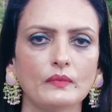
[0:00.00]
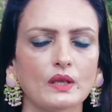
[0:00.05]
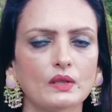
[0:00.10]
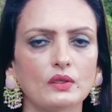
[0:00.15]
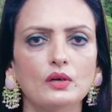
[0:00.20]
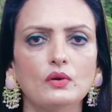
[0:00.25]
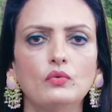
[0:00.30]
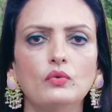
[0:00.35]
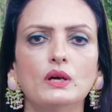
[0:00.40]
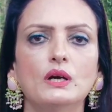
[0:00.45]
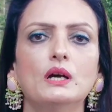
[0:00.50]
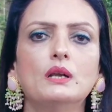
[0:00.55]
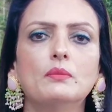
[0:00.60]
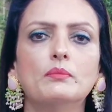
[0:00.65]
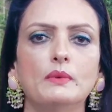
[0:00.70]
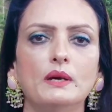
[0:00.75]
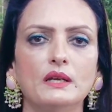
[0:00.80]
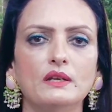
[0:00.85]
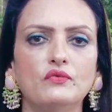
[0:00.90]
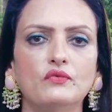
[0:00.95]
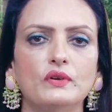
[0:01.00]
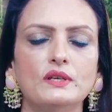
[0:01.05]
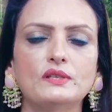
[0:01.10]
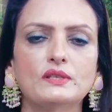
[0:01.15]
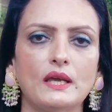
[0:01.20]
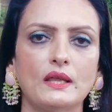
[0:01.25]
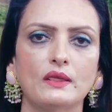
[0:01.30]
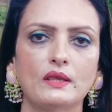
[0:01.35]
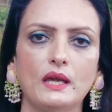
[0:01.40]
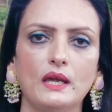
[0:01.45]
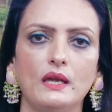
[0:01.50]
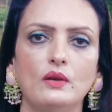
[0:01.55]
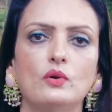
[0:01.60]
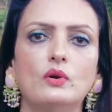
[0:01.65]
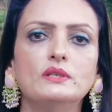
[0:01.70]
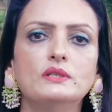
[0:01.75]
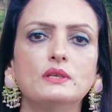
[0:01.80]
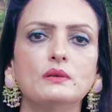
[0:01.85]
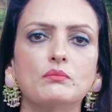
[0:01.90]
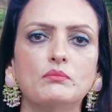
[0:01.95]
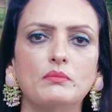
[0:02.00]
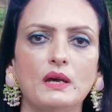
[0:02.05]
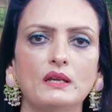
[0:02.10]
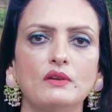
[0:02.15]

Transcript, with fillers: The word manifests and the anointing